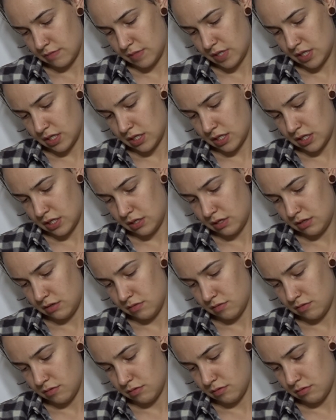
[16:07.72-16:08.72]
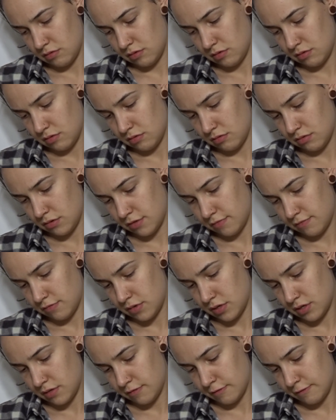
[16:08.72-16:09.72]
me see if
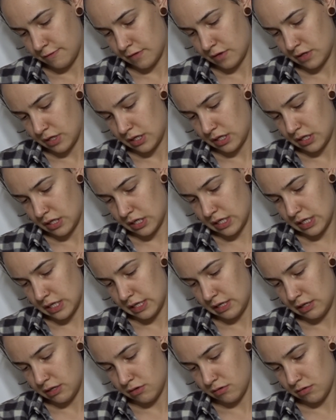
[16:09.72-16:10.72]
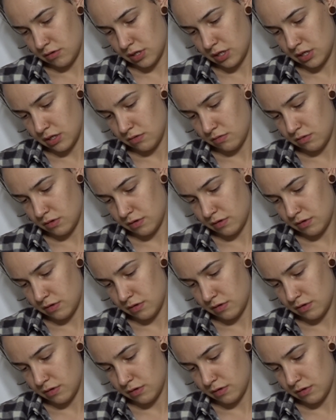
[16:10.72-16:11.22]
we can find a date on this